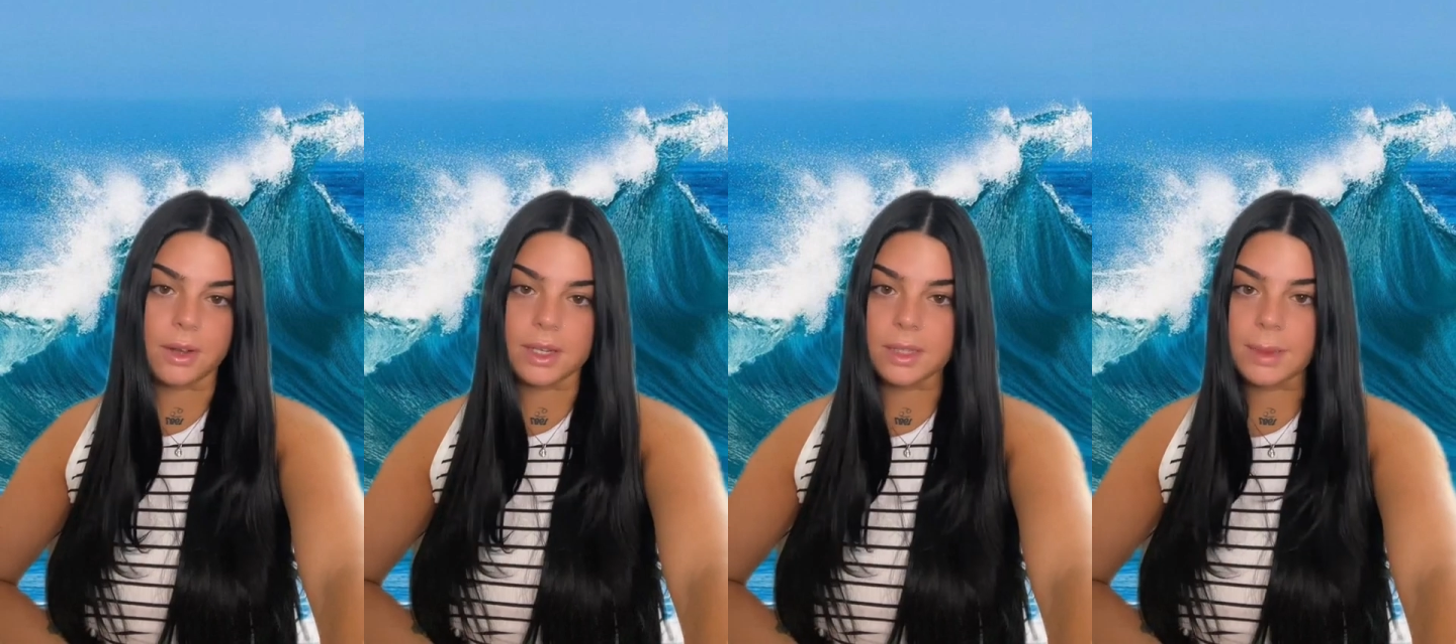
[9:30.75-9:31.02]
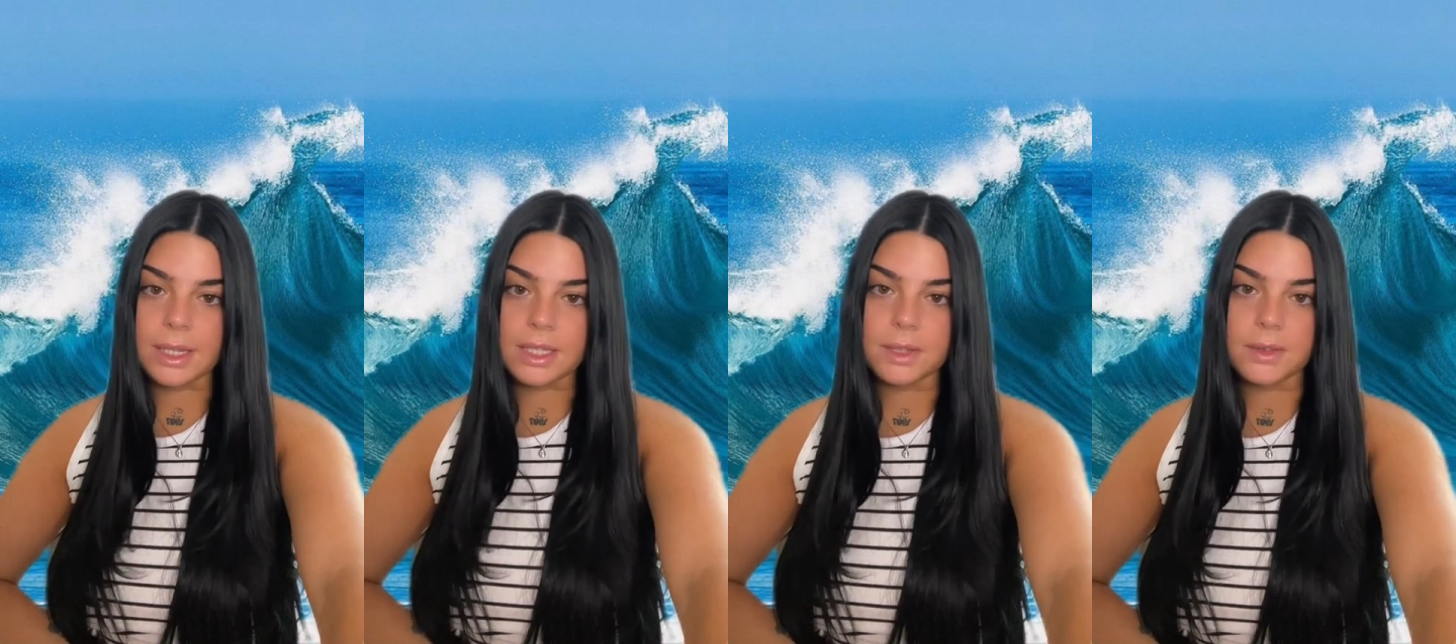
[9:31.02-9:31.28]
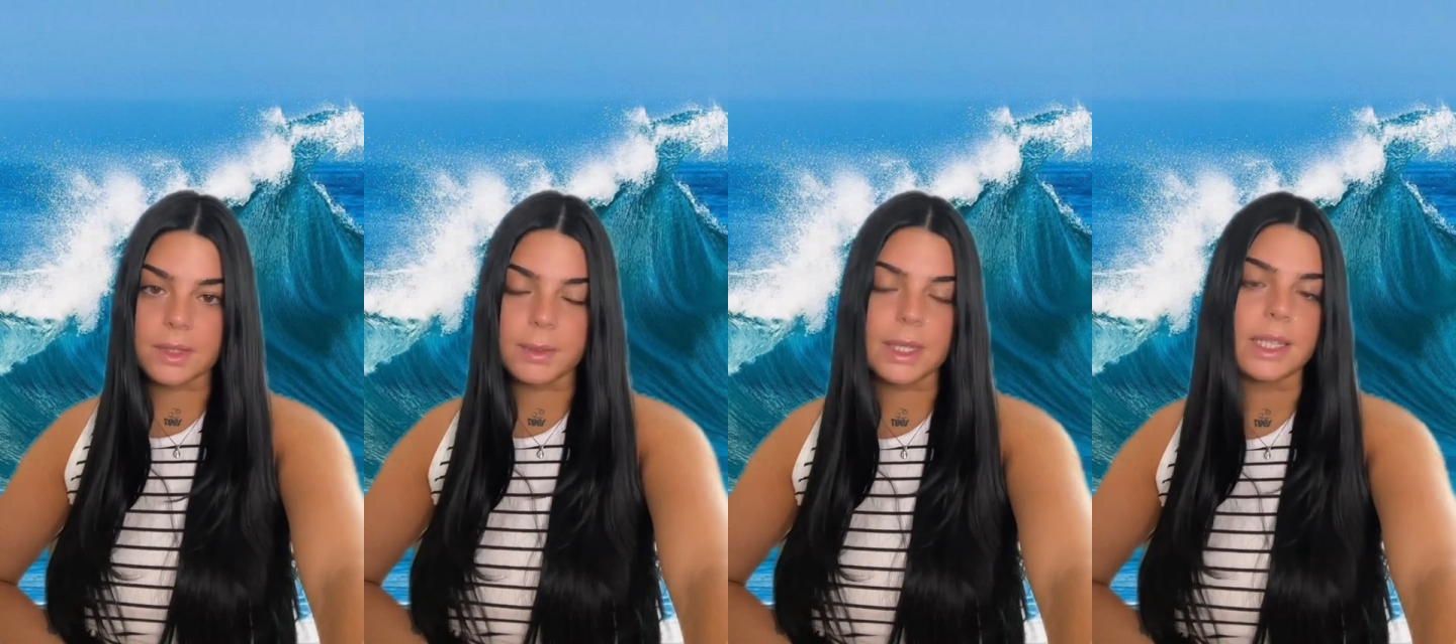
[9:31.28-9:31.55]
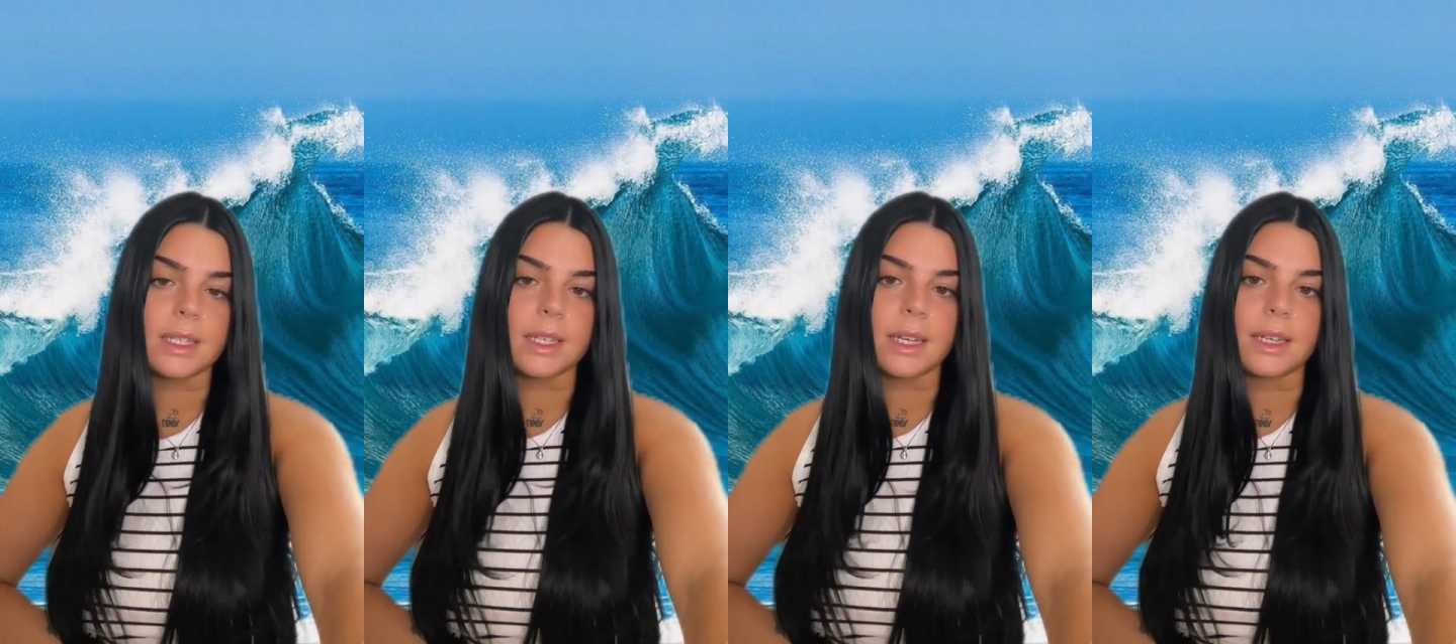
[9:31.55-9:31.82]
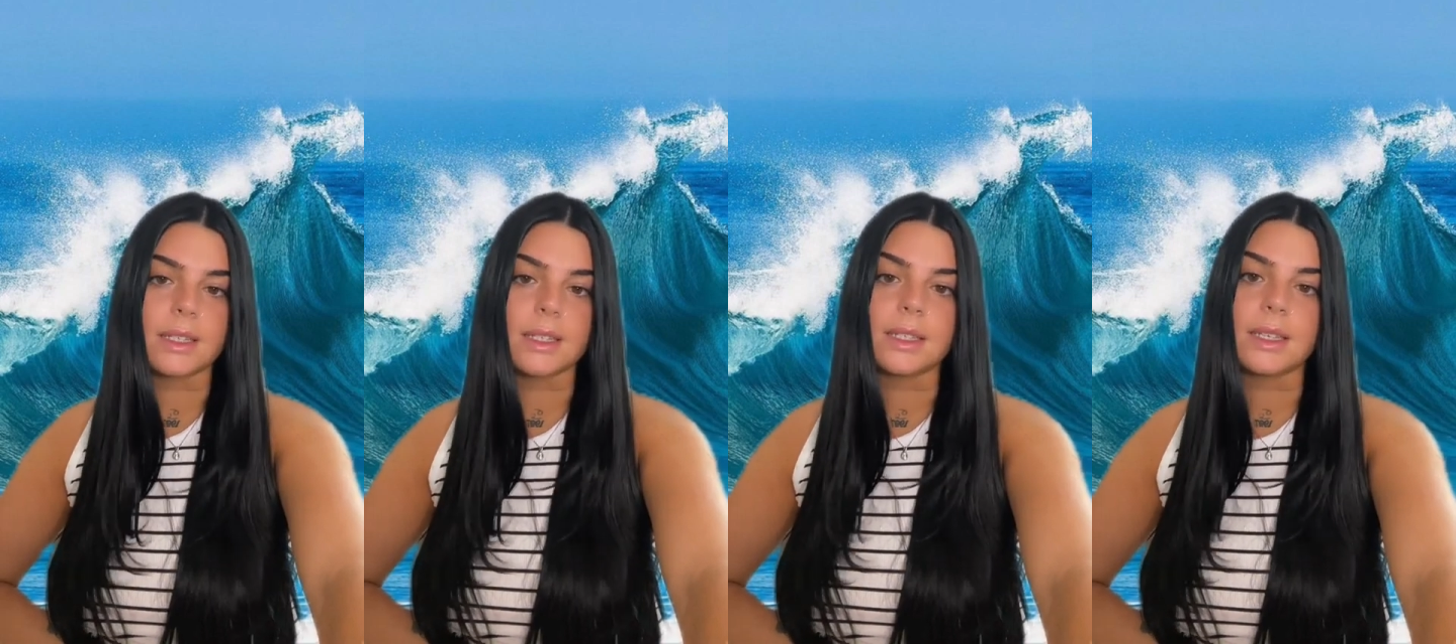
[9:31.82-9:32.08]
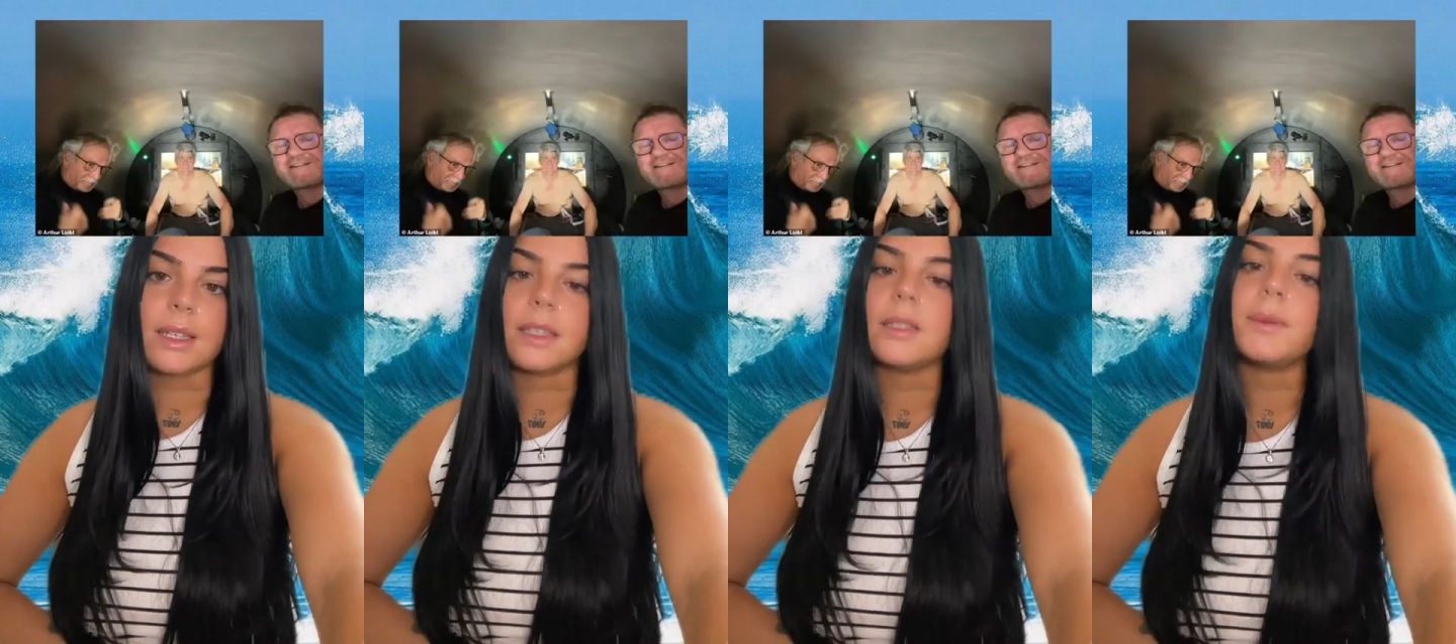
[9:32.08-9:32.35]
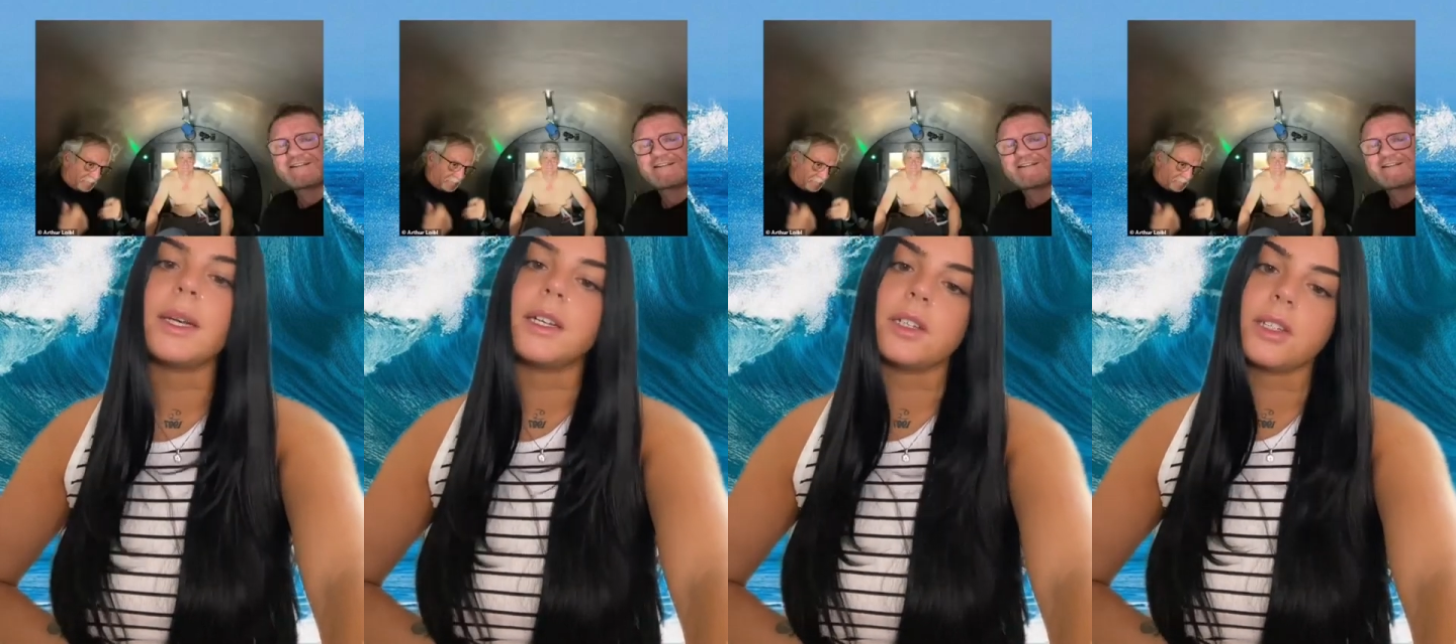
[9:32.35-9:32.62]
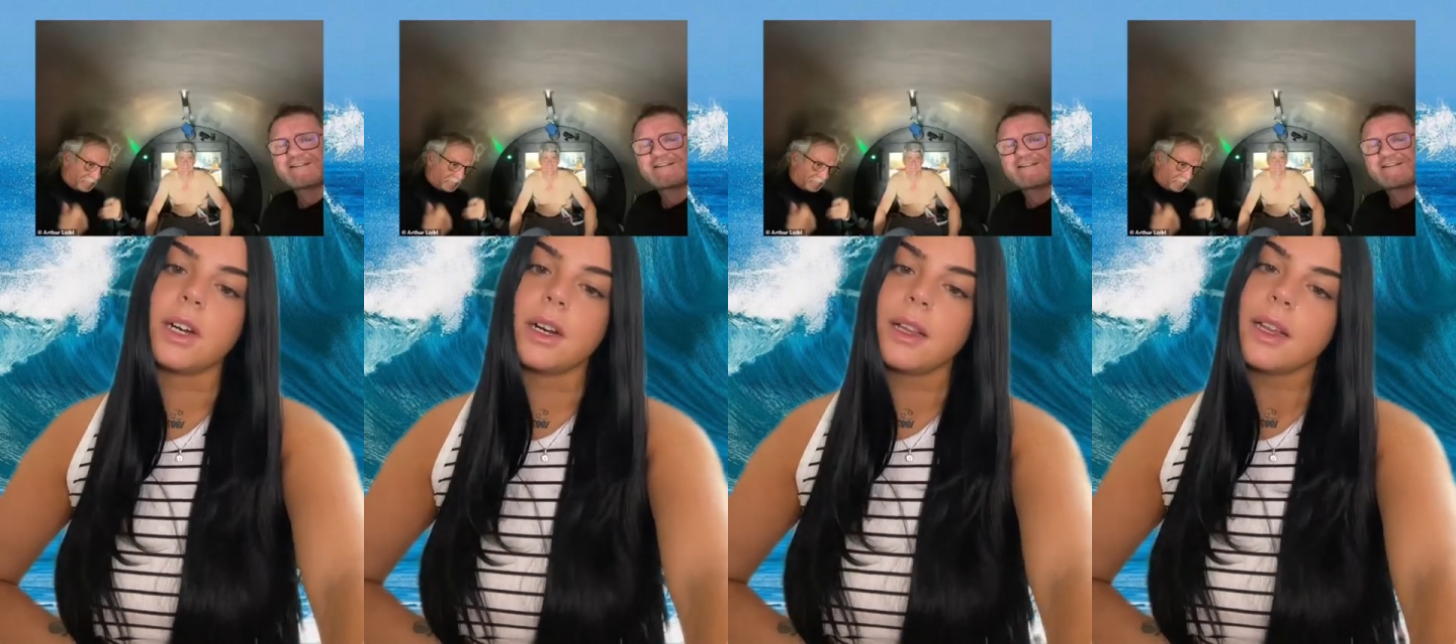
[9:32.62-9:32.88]
expensive is because they get to see this man
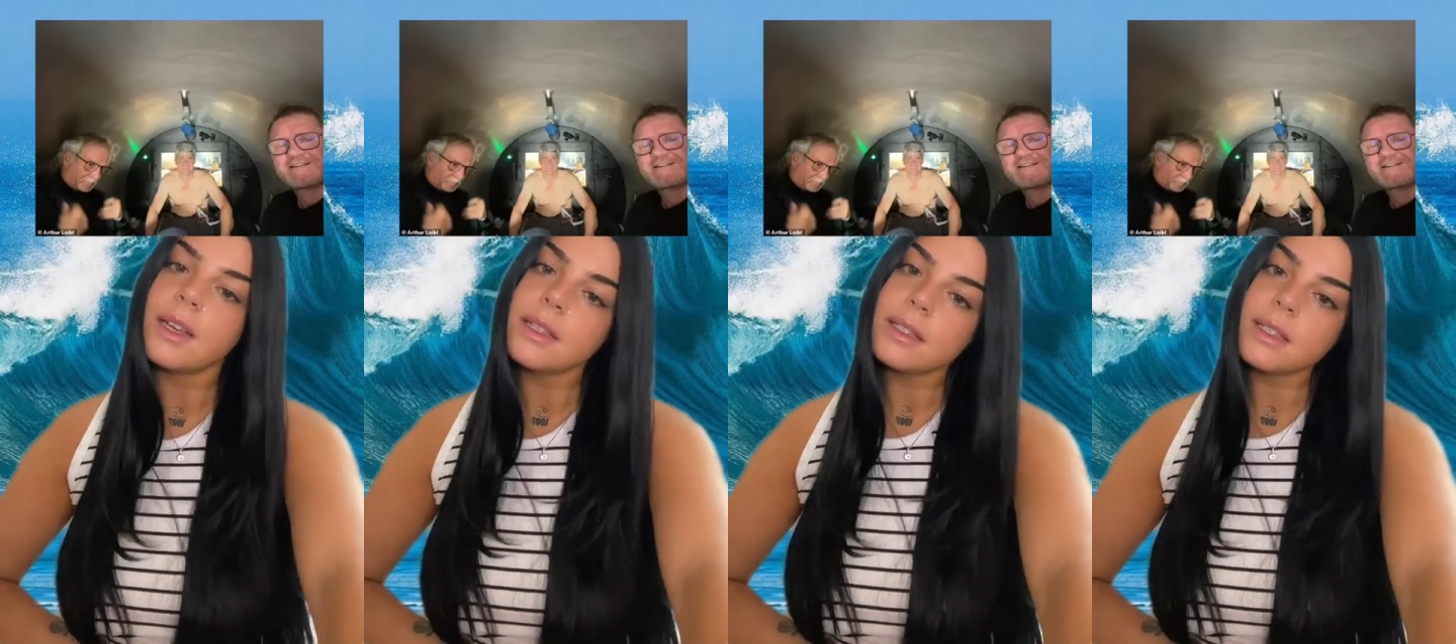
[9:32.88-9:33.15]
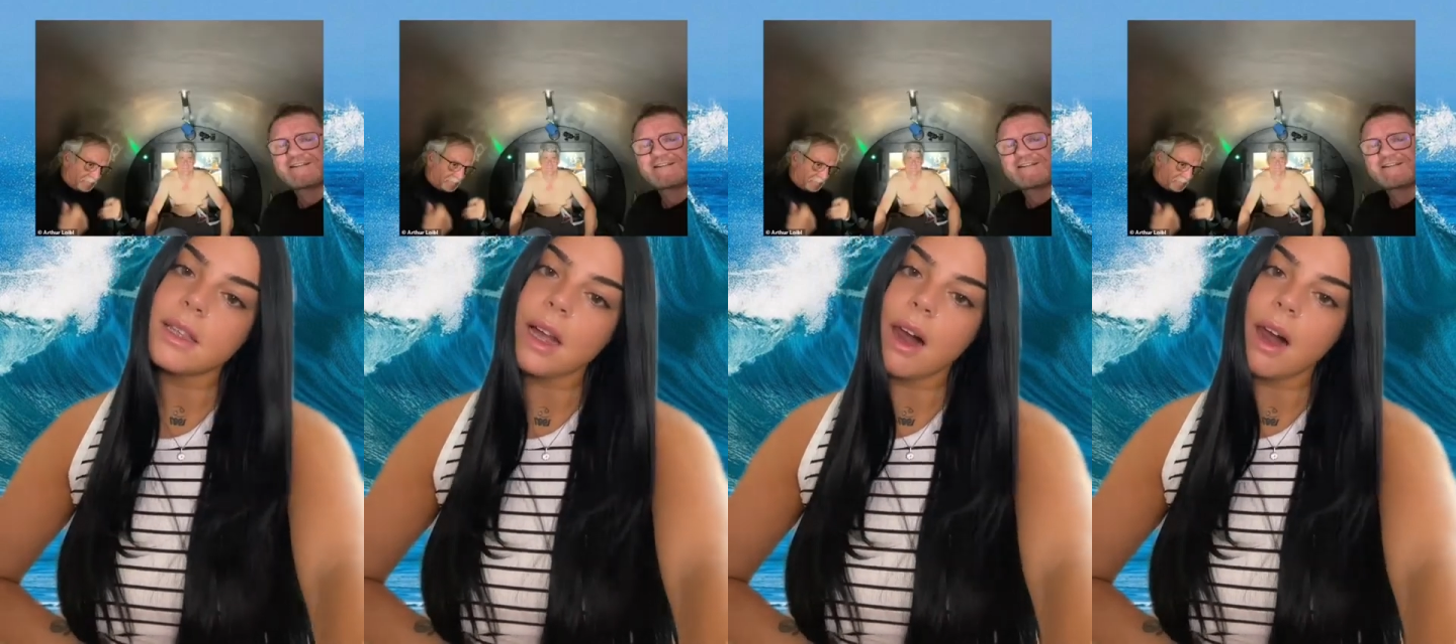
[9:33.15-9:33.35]
shirtless.